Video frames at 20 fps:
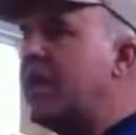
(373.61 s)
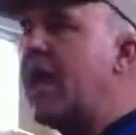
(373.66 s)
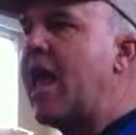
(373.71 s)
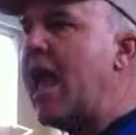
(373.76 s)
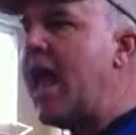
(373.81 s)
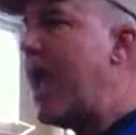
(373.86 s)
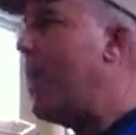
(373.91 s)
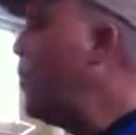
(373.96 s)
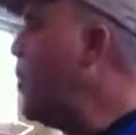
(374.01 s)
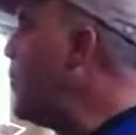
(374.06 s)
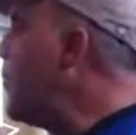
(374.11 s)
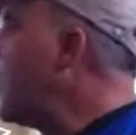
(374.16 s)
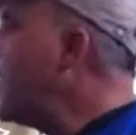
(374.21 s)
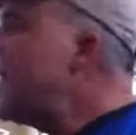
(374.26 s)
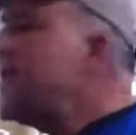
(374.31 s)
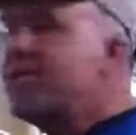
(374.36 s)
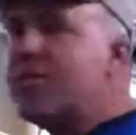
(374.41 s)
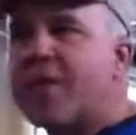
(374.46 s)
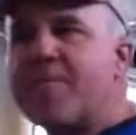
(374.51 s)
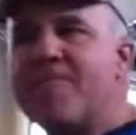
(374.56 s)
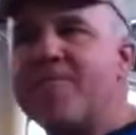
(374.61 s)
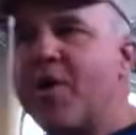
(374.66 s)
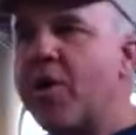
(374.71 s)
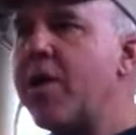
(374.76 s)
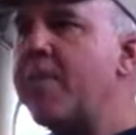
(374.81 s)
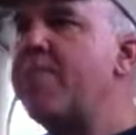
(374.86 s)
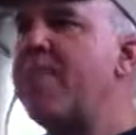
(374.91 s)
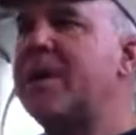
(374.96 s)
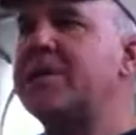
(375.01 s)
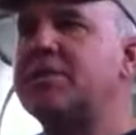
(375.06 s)
it, and we'll bring in the
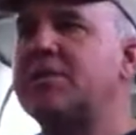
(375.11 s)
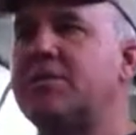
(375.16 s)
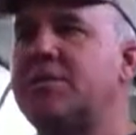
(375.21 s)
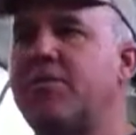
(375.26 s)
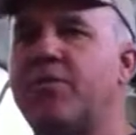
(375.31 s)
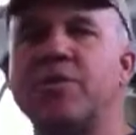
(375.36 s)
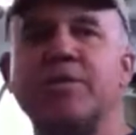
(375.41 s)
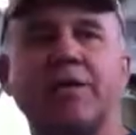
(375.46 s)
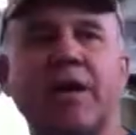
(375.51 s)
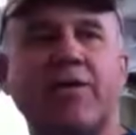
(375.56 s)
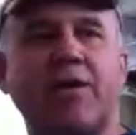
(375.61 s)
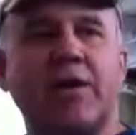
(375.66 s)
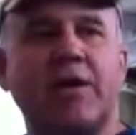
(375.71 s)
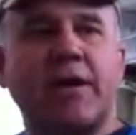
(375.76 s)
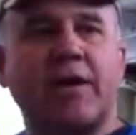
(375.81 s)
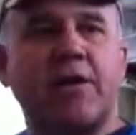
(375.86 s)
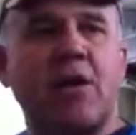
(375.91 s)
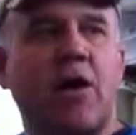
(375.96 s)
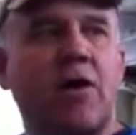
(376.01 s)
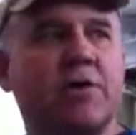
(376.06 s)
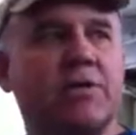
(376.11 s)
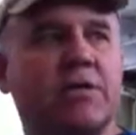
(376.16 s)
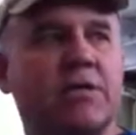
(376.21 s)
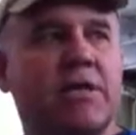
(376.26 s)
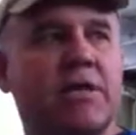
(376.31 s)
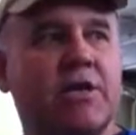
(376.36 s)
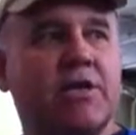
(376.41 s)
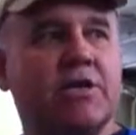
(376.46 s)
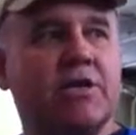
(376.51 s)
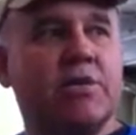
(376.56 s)
very best food safety technology
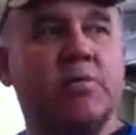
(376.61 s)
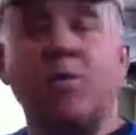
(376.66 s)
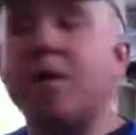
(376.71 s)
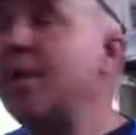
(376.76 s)
and conditions